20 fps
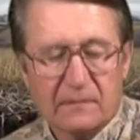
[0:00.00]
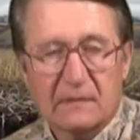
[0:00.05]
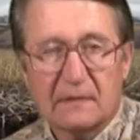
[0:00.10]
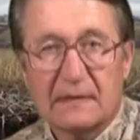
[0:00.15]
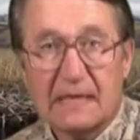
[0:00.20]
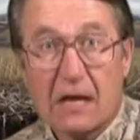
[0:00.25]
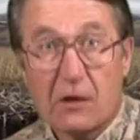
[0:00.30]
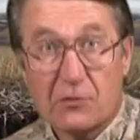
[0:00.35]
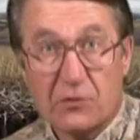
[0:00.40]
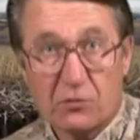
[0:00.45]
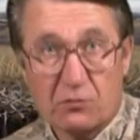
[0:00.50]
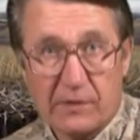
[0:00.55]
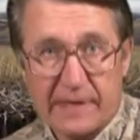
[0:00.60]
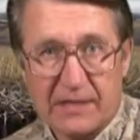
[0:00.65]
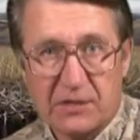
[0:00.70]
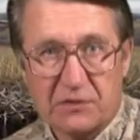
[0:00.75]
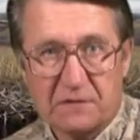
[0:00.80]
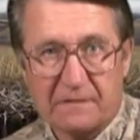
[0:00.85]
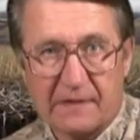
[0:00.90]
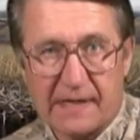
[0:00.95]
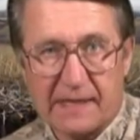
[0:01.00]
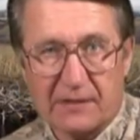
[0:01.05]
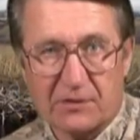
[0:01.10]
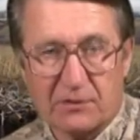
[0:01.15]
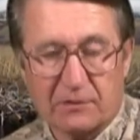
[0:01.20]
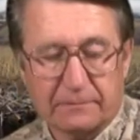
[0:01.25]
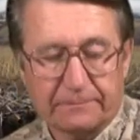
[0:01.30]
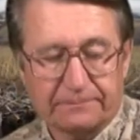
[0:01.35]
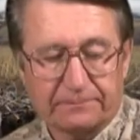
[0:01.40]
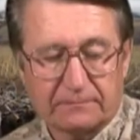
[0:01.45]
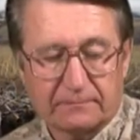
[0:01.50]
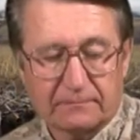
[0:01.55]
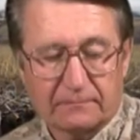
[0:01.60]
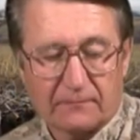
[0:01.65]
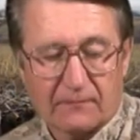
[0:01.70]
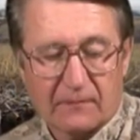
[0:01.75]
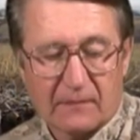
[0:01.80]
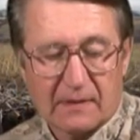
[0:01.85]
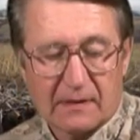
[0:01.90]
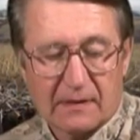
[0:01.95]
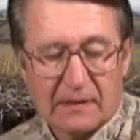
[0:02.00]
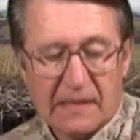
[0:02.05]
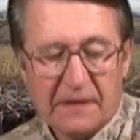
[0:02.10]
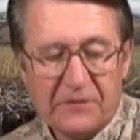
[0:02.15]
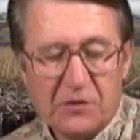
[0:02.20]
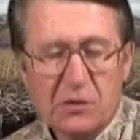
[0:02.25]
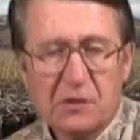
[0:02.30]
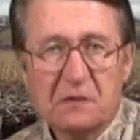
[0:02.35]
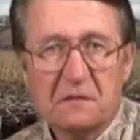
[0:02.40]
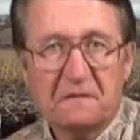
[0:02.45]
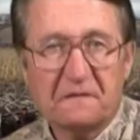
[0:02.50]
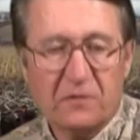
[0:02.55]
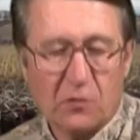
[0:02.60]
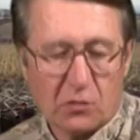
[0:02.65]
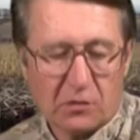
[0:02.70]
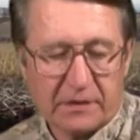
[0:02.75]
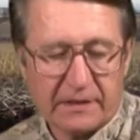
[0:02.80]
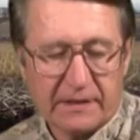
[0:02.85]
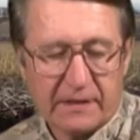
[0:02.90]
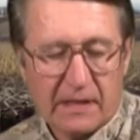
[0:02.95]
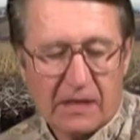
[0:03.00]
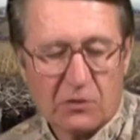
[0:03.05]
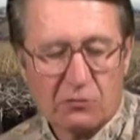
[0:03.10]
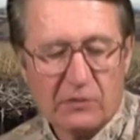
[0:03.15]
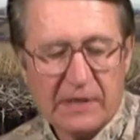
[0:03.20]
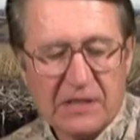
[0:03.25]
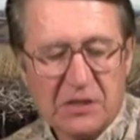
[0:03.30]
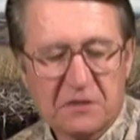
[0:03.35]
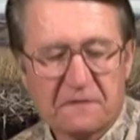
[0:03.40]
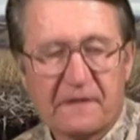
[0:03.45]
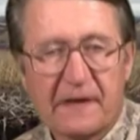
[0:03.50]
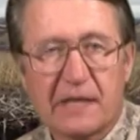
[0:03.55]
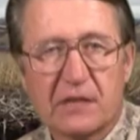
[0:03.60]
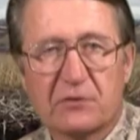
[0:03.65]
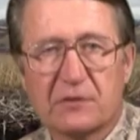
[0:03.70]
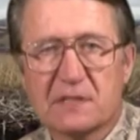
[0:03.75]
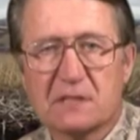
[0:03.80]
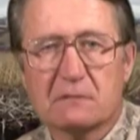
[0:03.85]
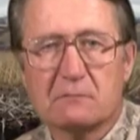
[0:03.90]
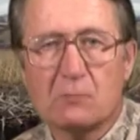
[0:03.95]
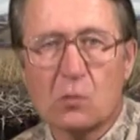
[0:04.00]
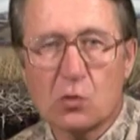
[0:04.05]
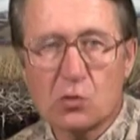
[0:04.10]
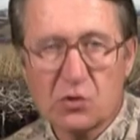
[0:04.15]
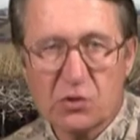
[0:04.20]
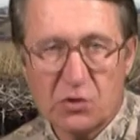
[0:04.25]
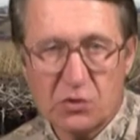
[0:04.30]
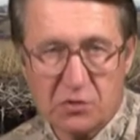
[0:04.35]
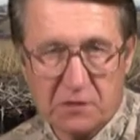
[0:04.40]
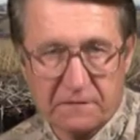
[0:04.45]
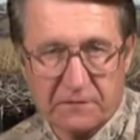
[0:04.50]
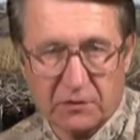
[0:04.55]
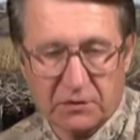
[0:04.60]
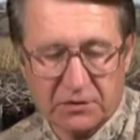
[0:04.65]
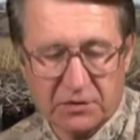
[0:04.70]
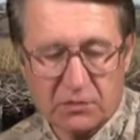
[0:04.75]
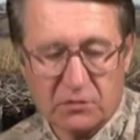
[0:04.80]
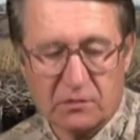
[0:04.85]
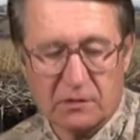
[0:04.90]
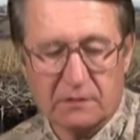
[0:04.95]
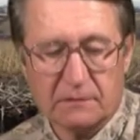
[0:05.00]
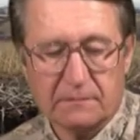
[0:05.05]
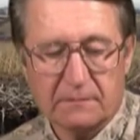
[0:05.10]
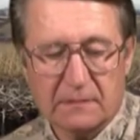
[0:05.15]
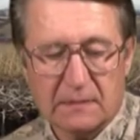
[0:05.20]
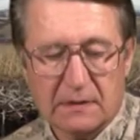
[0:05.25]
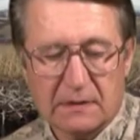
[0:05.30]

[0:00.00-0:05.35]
Now the rangefinder. If you can afford it, a rangefinder is a most useful tool.